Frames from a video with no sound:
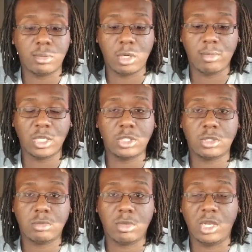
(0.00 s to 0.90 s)
pretty
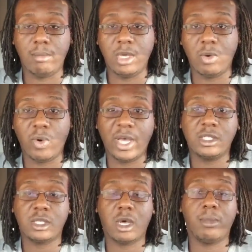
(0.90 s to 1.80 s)
much in the
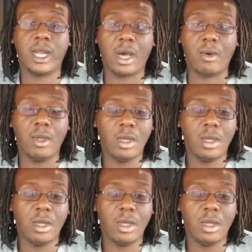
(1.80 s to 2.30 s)
Midwest coming out.